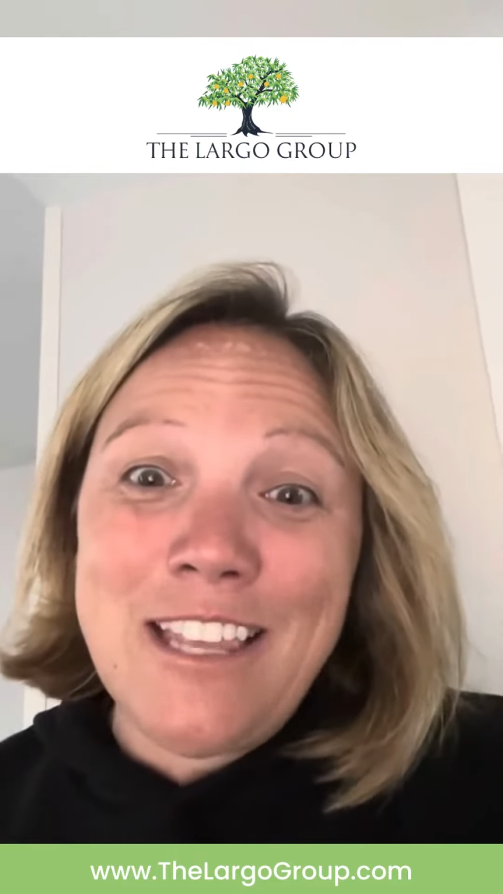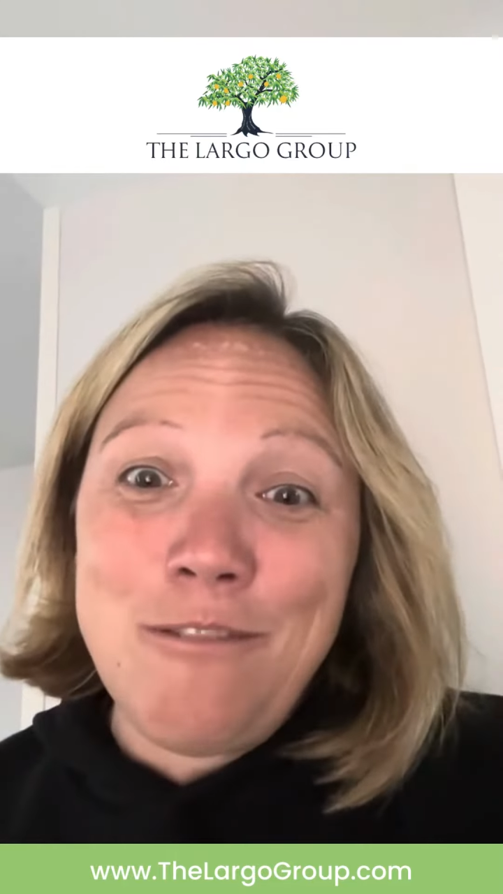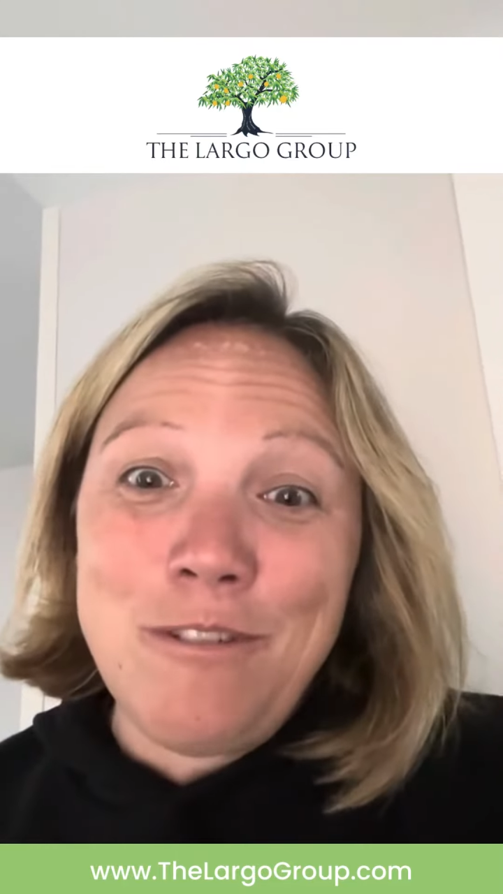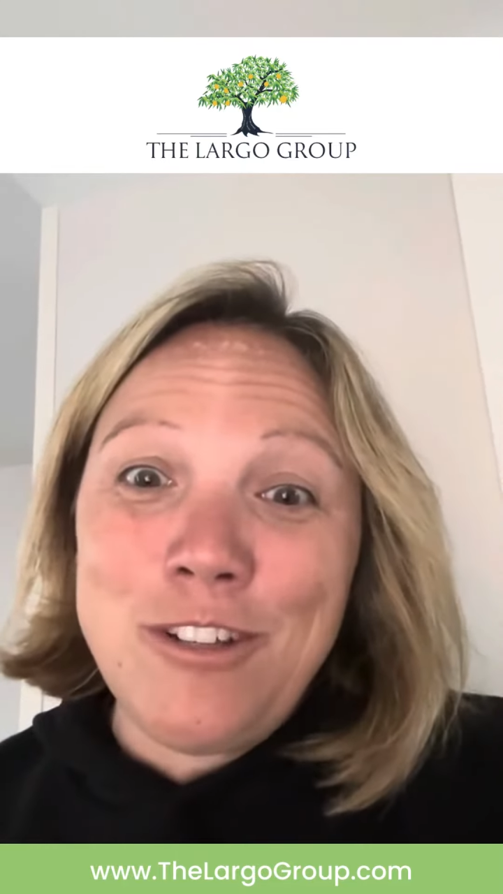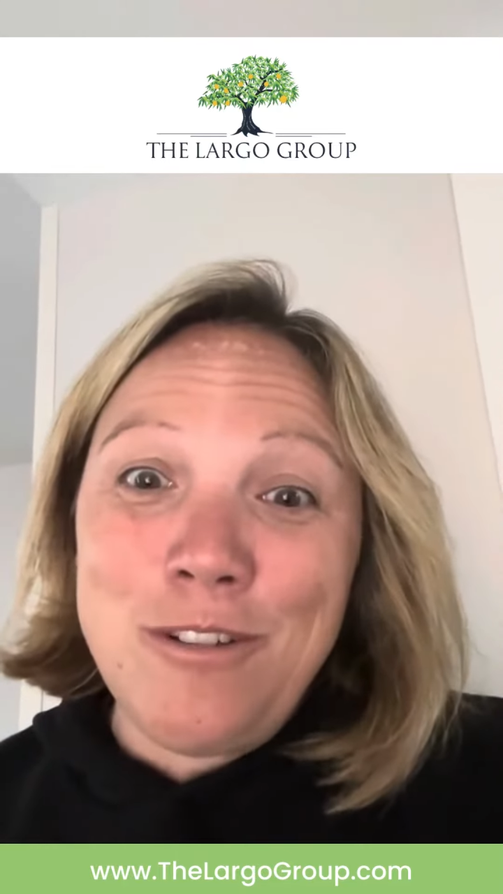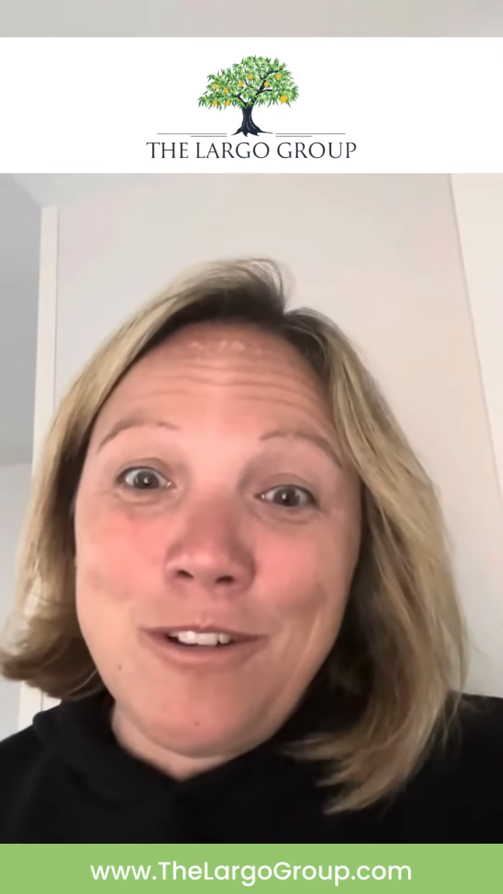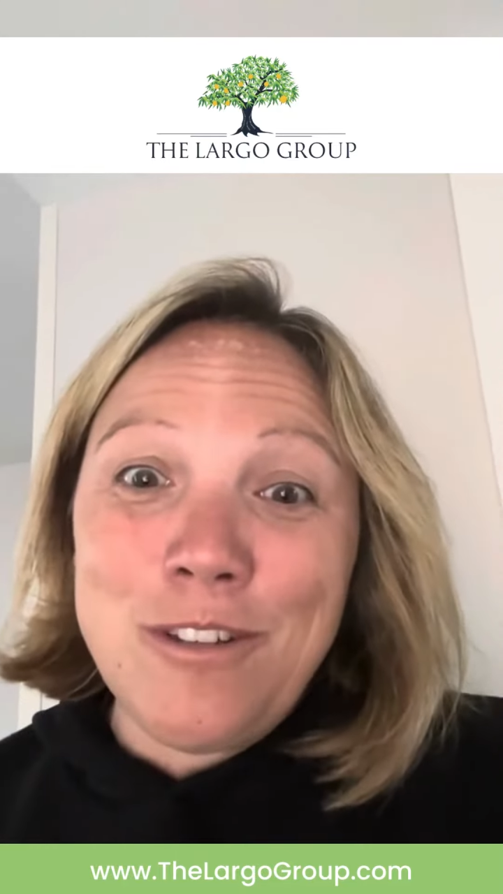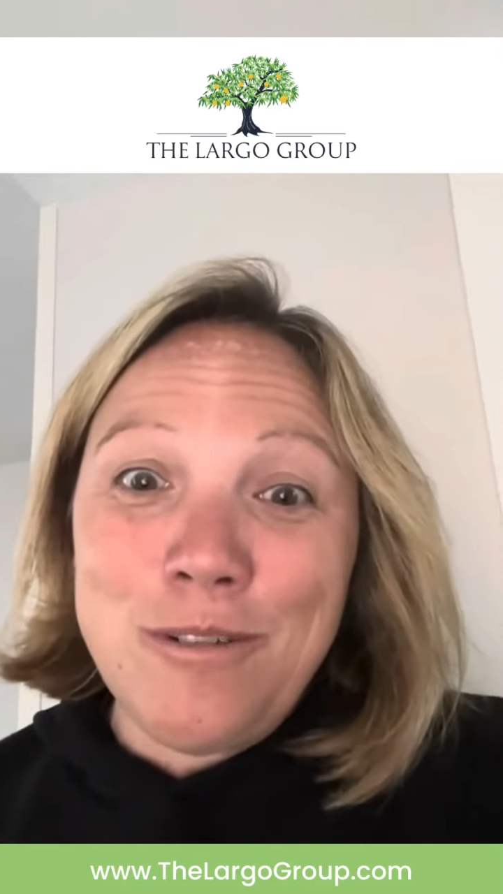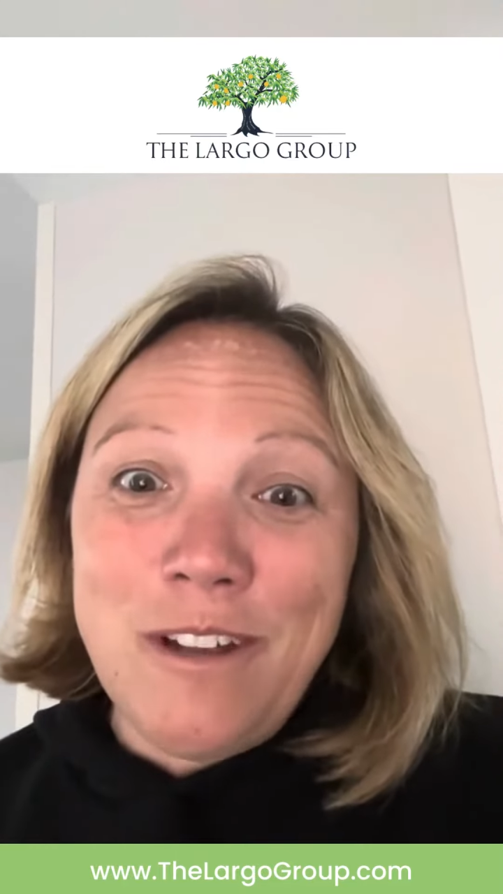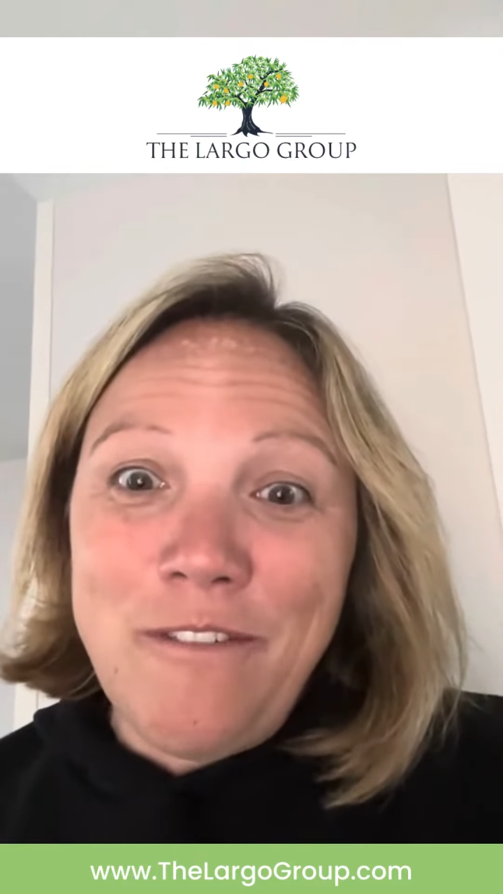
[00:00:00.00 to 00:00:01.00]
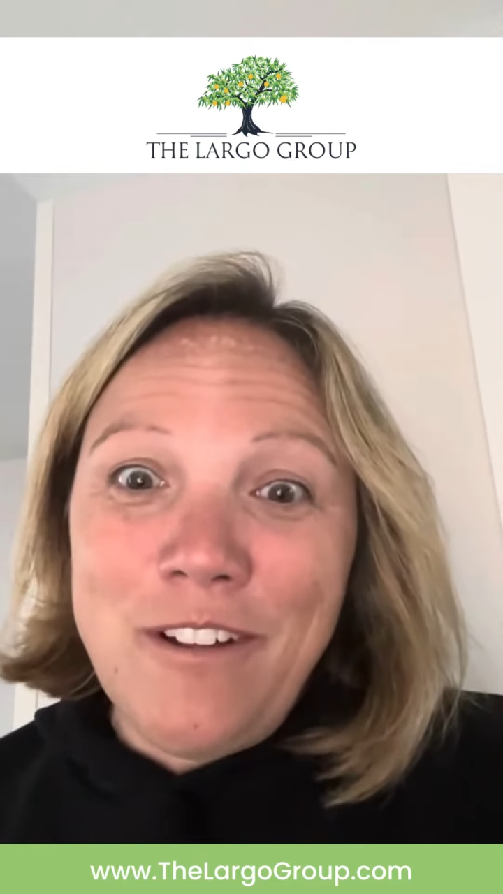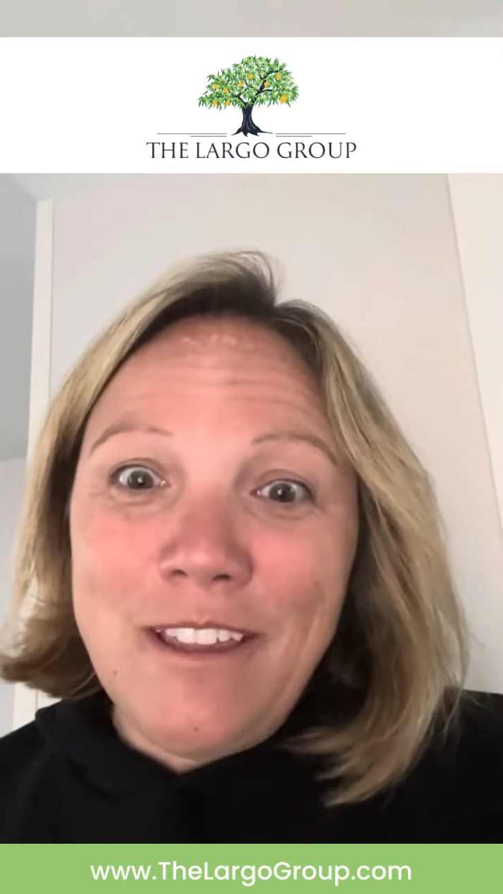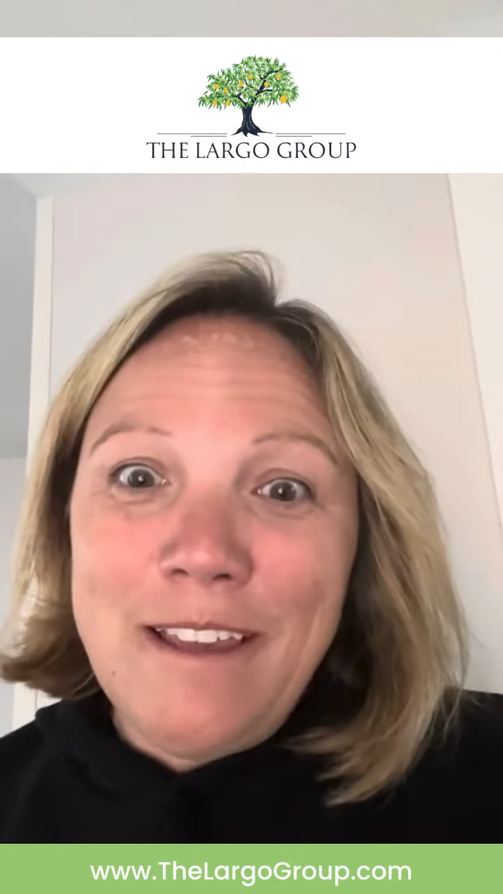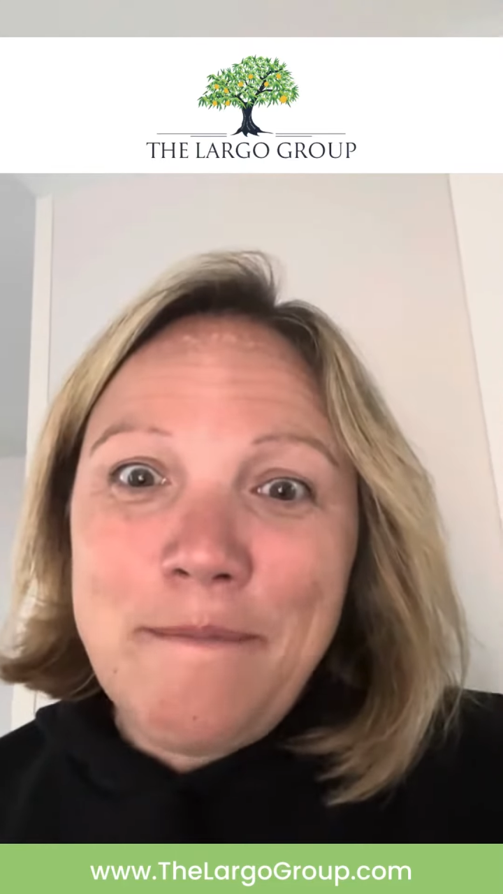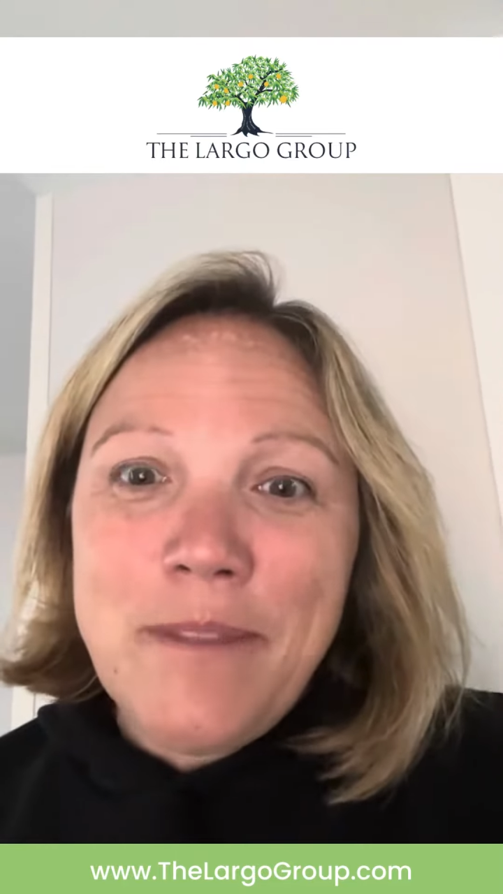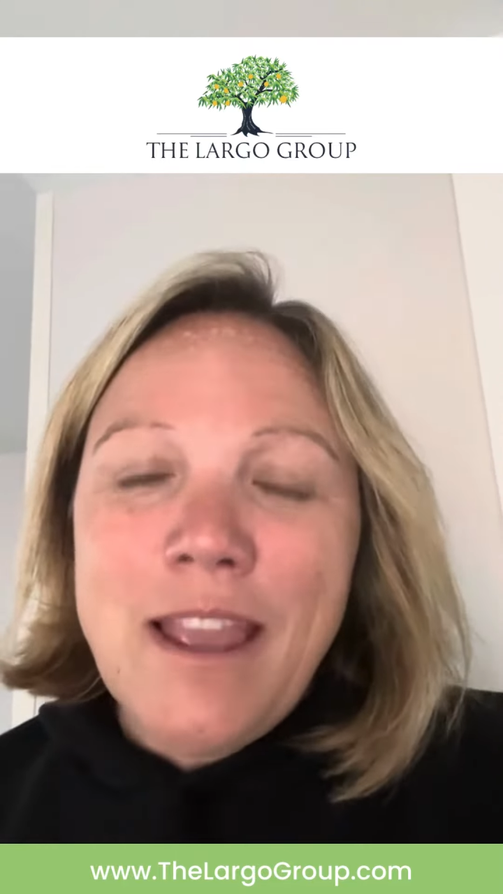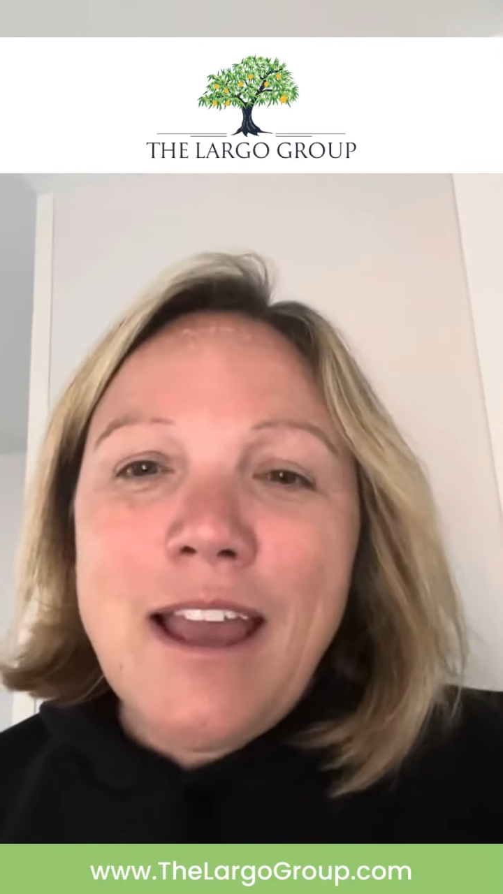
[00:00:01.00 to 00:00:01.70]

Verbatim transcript: that you wish you could do differently,